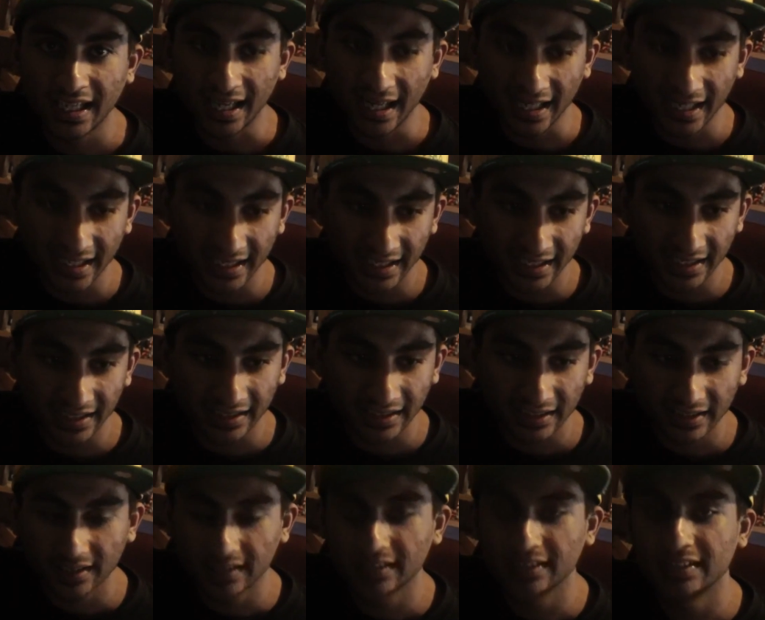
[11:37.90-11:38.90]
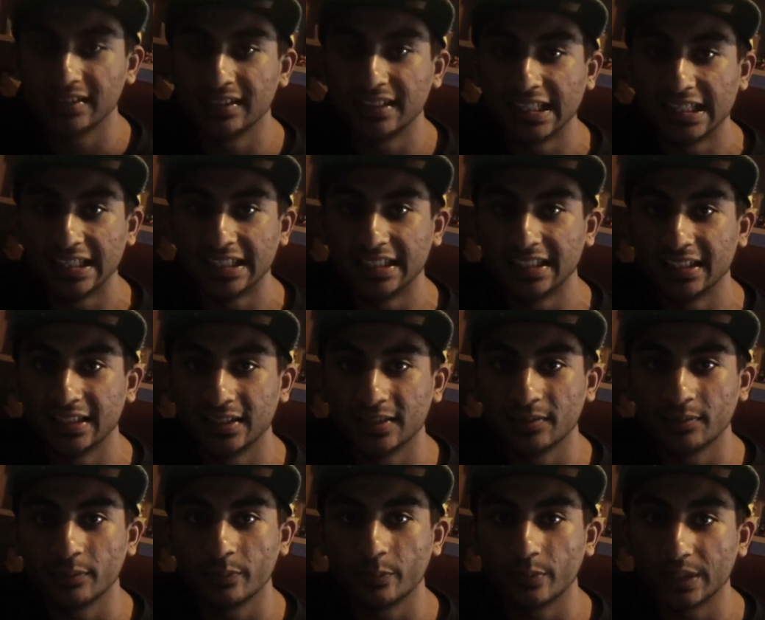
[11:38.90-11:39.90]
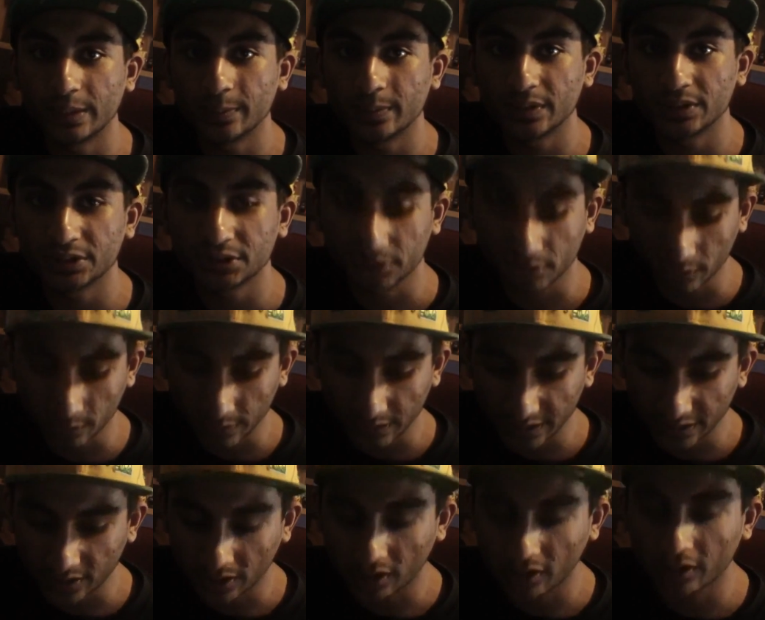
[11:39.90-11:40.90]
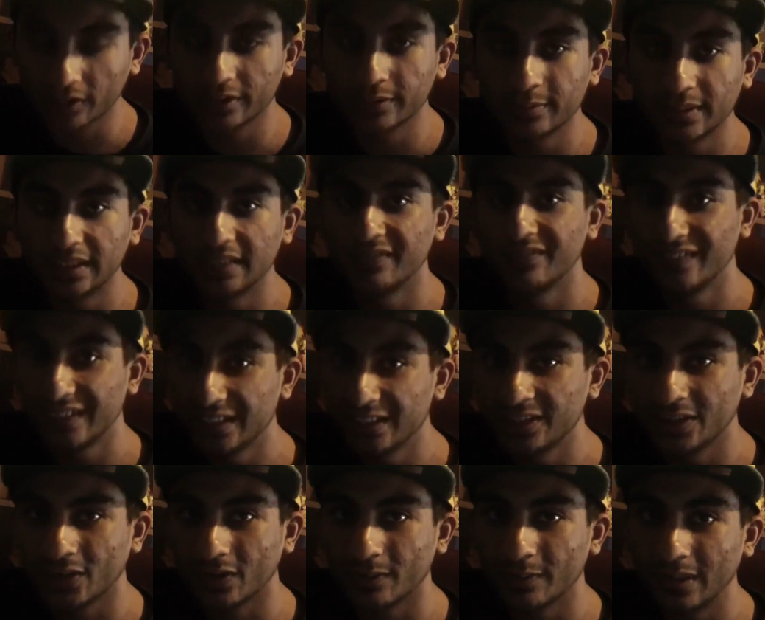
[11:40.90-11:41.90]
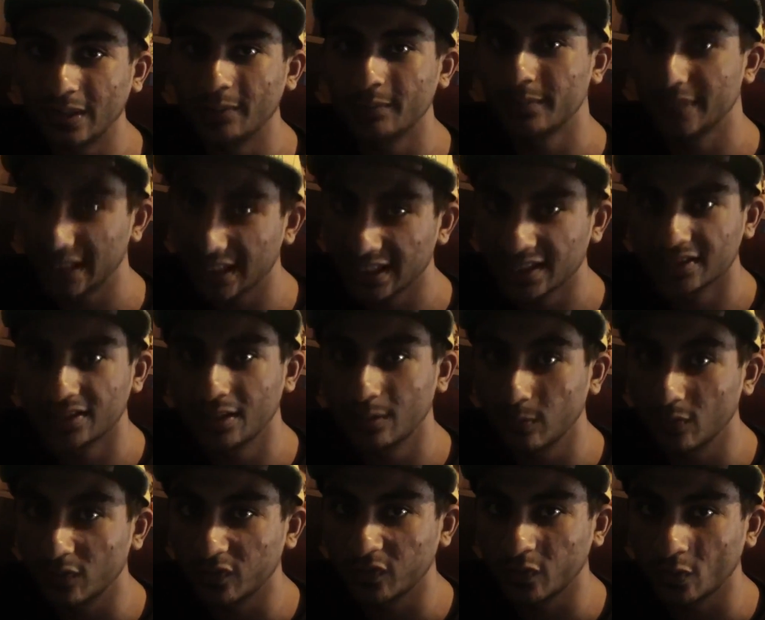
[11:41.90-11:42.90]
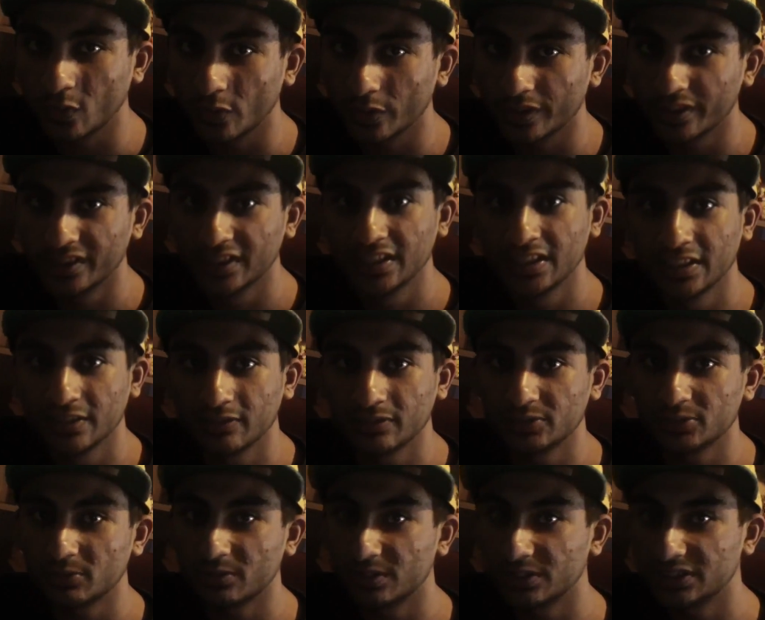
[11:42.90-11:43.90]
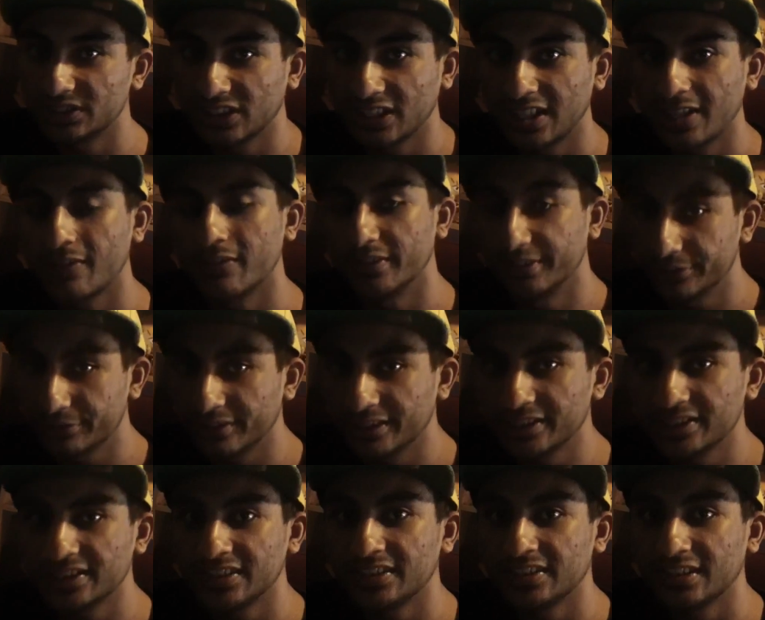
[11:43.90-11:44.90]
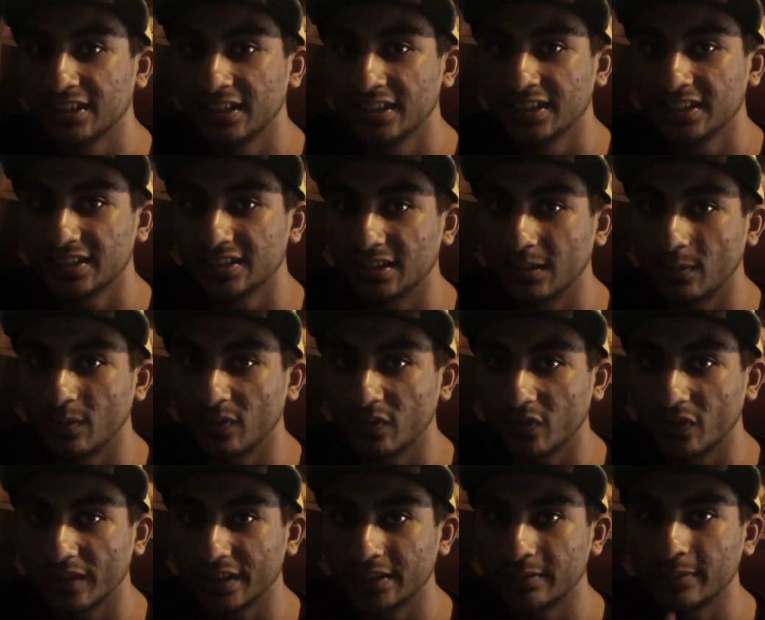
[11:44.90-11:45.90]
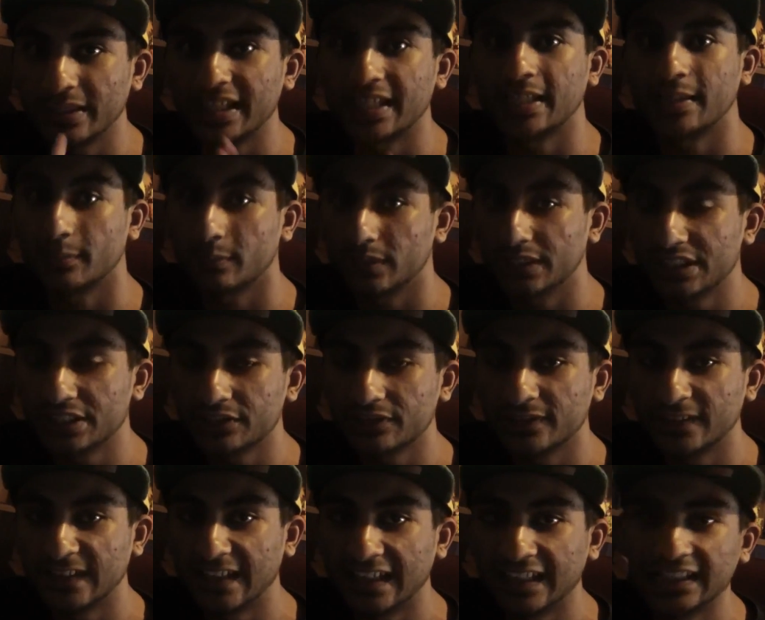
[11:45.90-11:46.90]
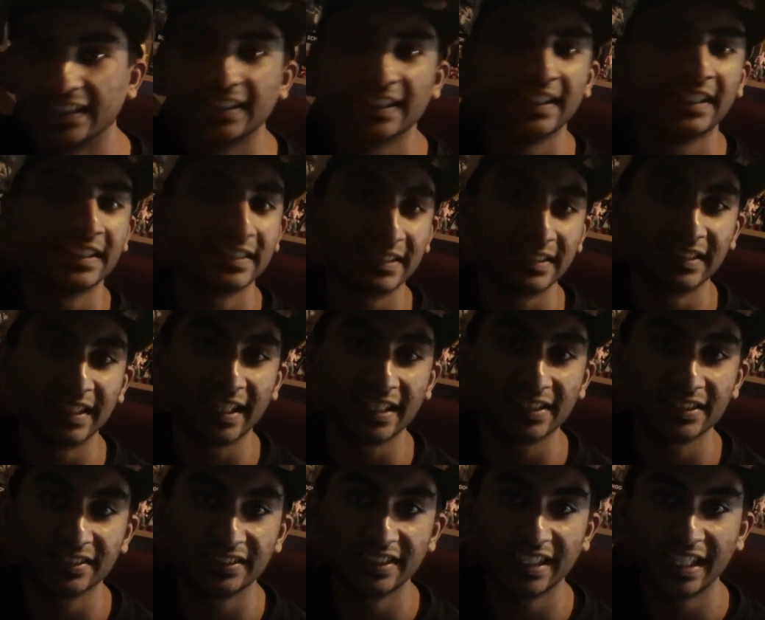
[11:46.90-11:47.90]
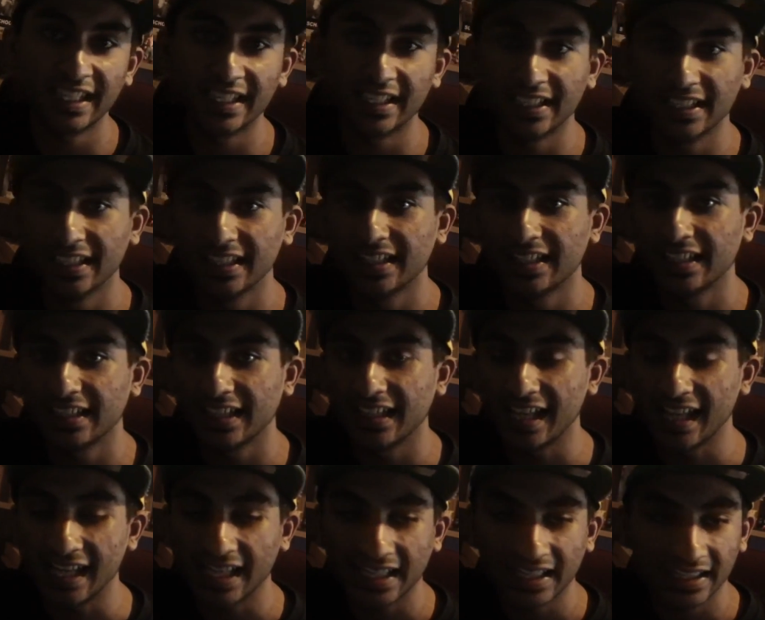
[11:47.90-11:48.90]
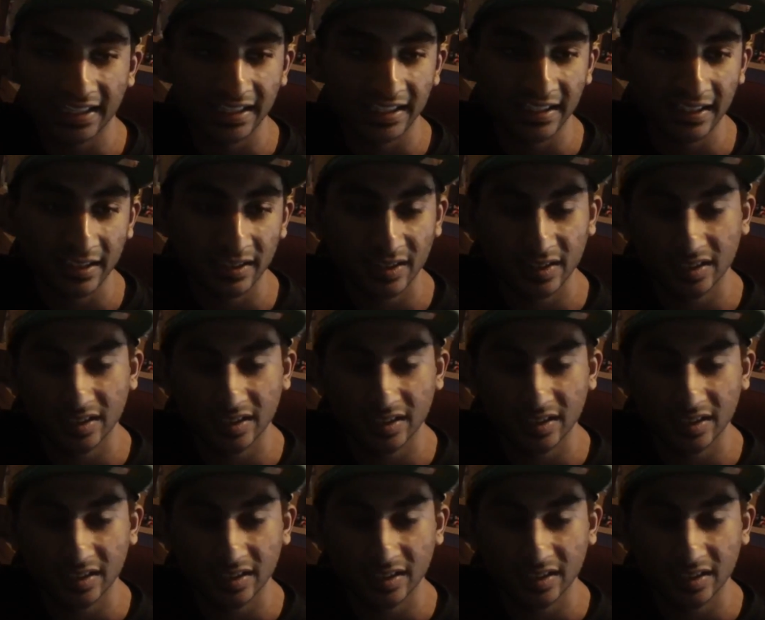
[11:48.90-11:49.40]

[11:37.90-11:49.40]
and they pretty much, Uberhikari made a video about me and Double Four, which was titled Addressing Double Four Anime and BleachFanatic the next day. And